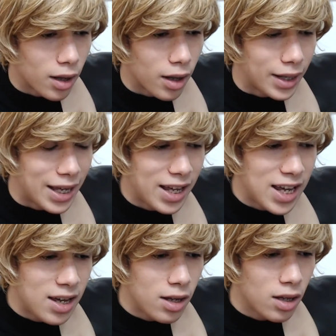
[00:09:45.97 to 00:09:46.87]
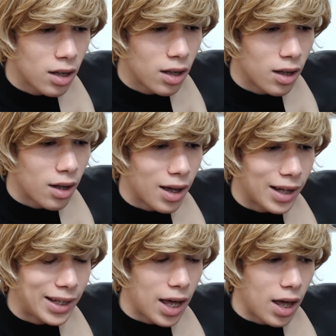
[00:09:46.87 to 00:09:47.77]
A
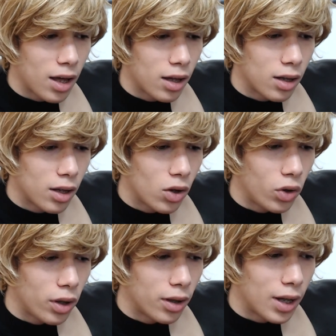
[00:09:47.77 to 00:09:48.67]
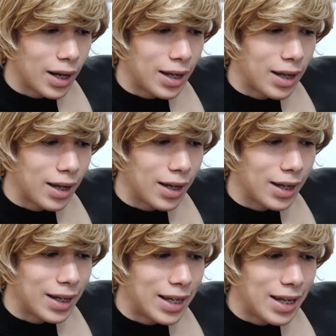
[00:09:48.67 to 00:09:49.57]
gig? A gig?
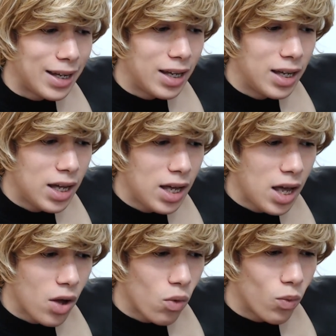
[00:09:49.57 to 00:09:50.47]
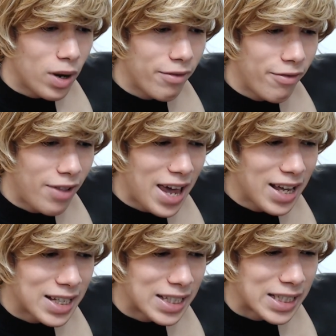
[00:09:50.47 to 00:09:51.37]
A gig?
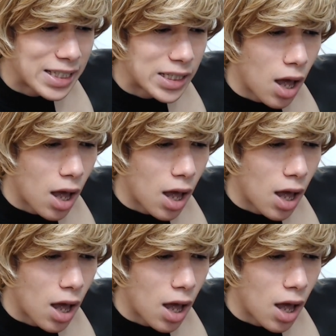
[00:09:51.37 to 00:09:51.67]
Reflex?